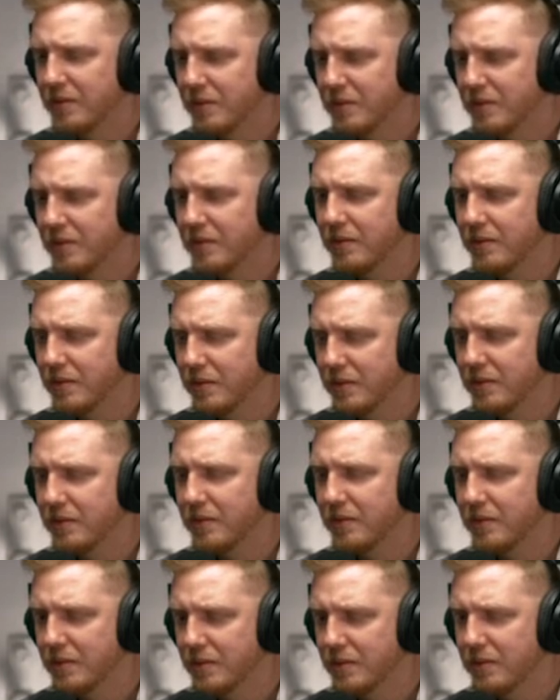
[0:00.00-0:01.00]

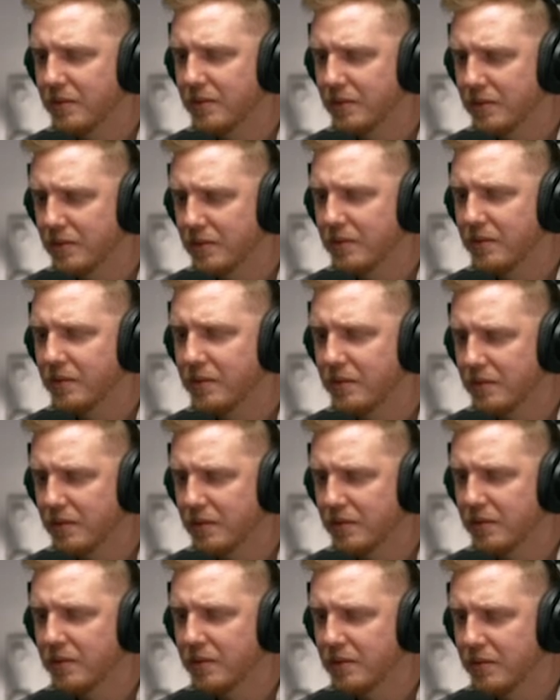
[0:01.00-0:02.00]

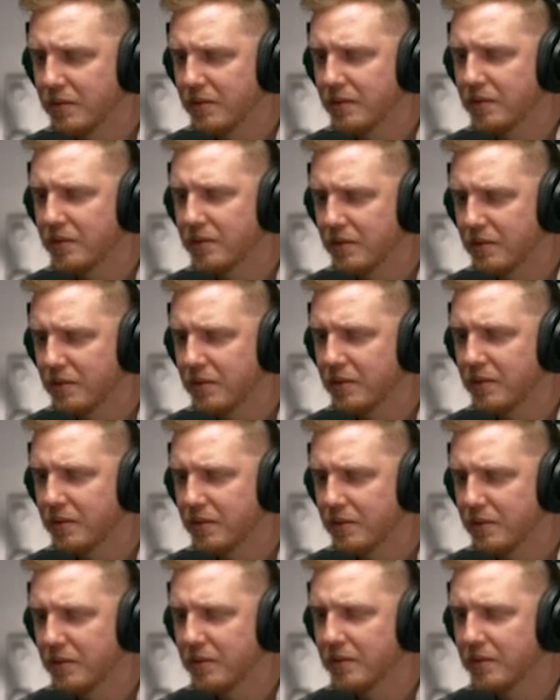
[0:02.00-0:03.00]

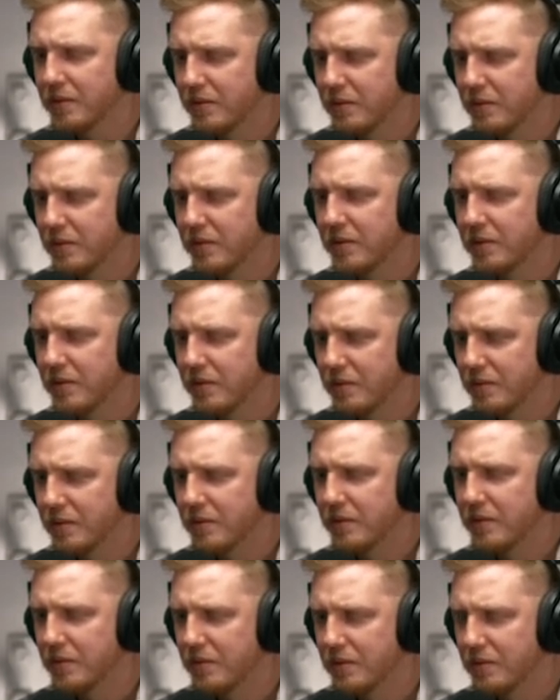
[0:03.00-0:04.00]

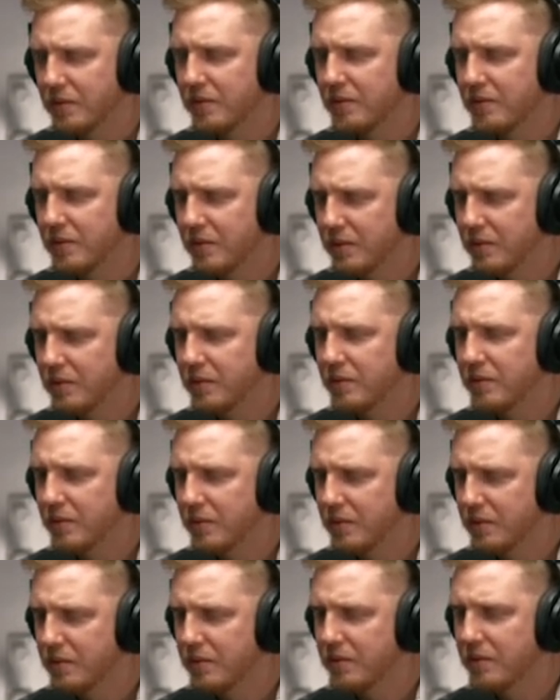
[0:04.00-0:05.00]

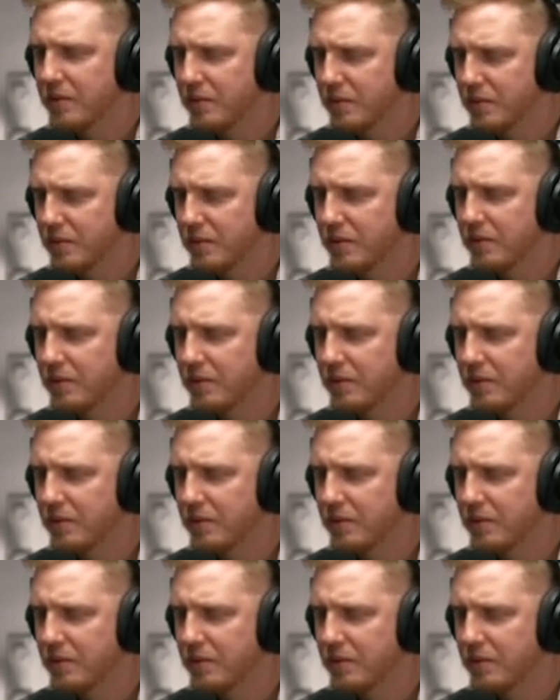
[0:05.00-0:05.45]
[no speech]